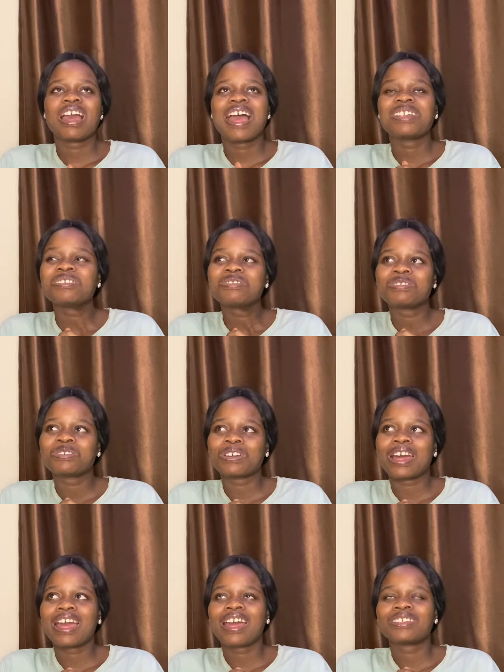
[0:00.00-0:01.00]
I don't
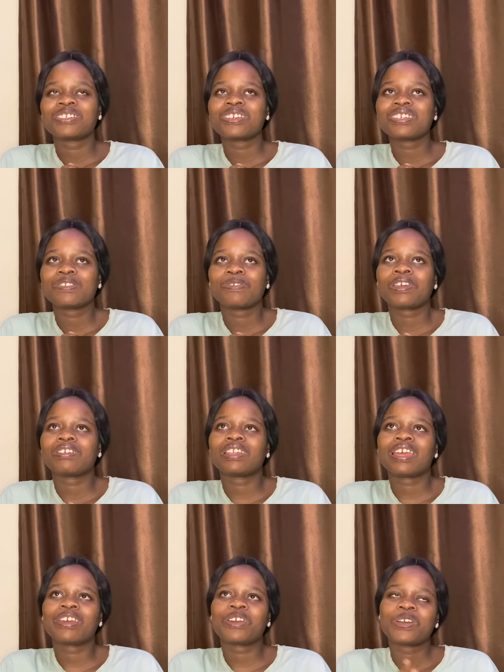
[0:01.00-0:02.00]
know, I just felt
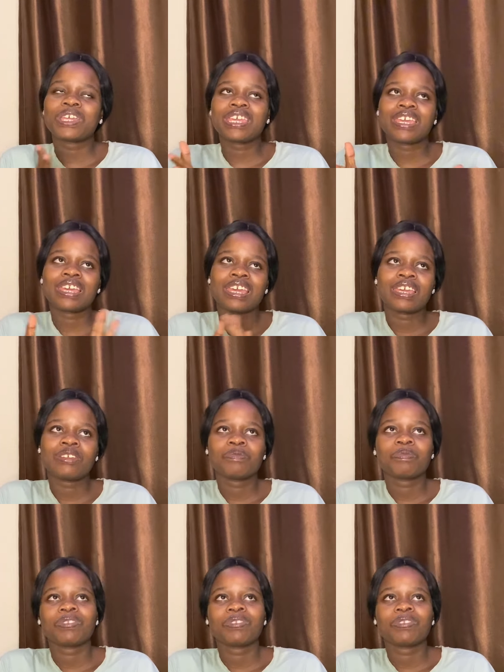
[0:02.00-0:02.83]
like, okay,